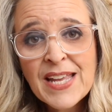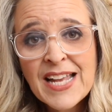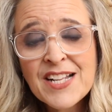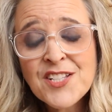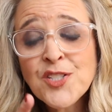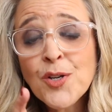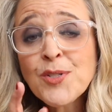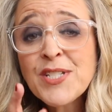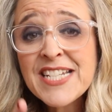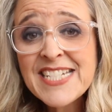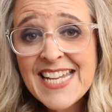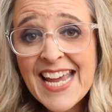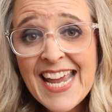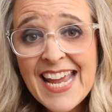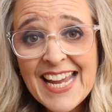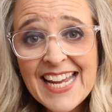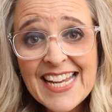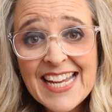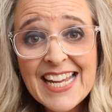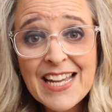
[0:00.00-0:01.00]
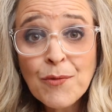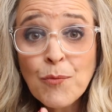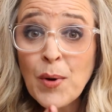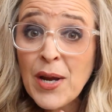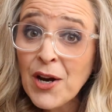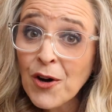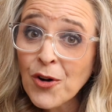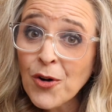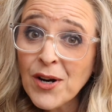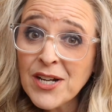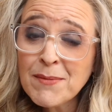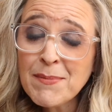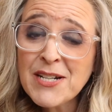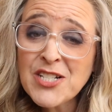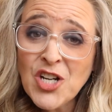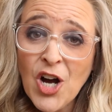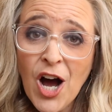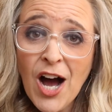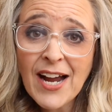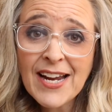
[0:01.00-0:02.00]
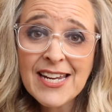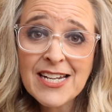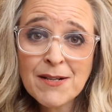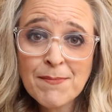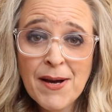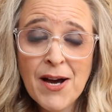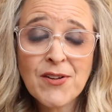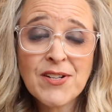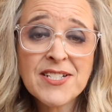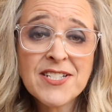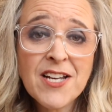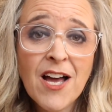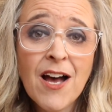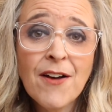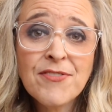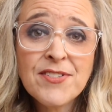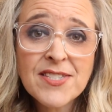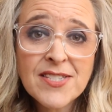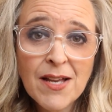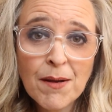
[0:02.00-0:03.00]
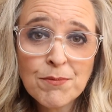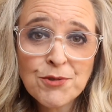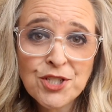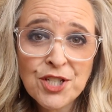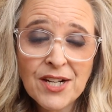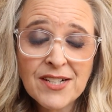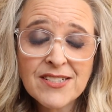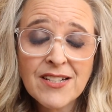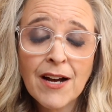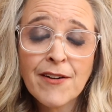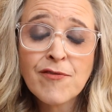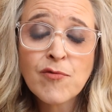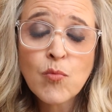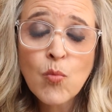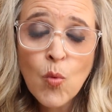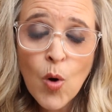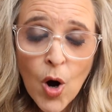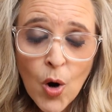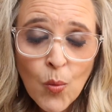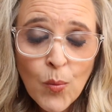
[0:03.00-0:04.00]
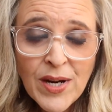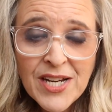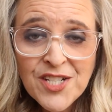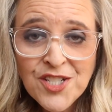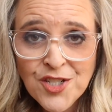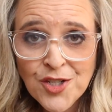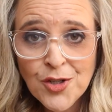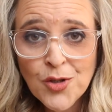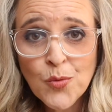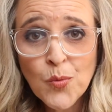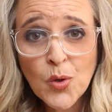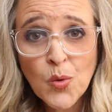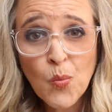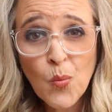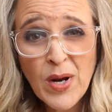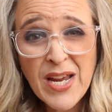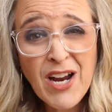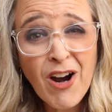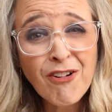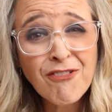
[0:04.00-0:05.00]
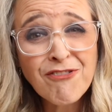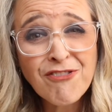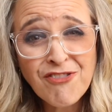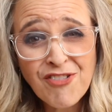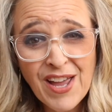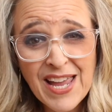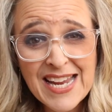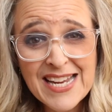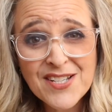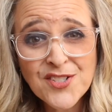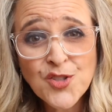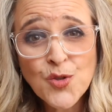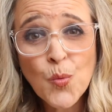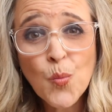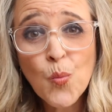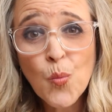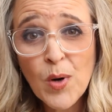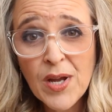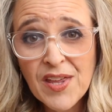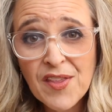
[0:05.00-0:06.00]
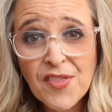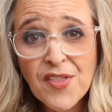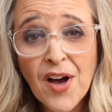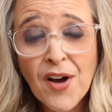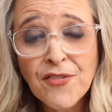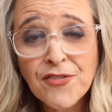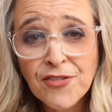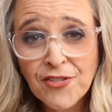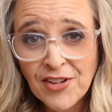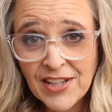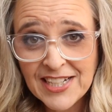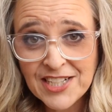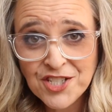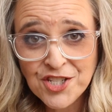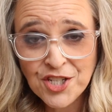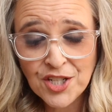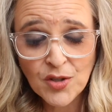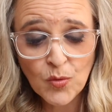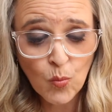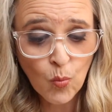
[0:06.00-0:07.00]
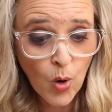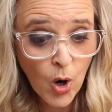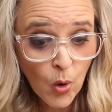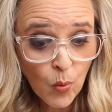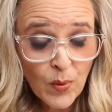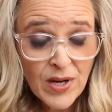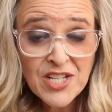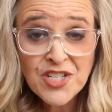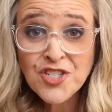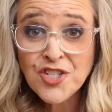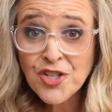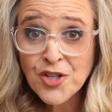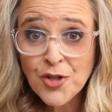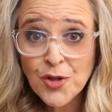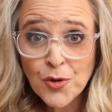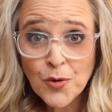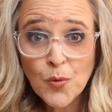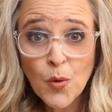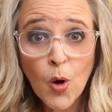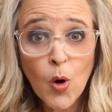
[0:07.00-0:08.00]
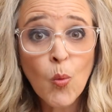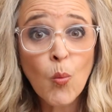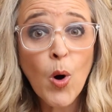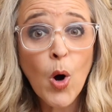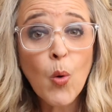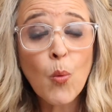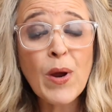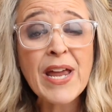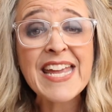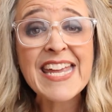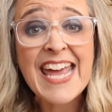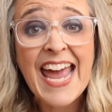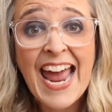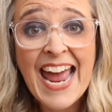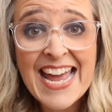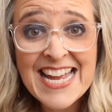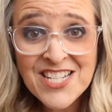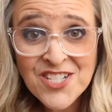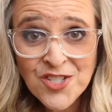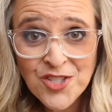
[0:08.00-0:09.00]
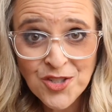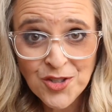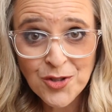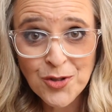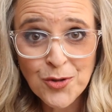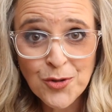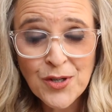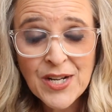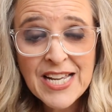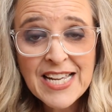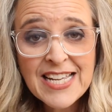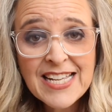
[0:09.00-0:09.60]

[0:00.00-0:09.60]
And so today, we are going to be talking about a tough subject of what we do when we are faced with affliction, what we do or what we can do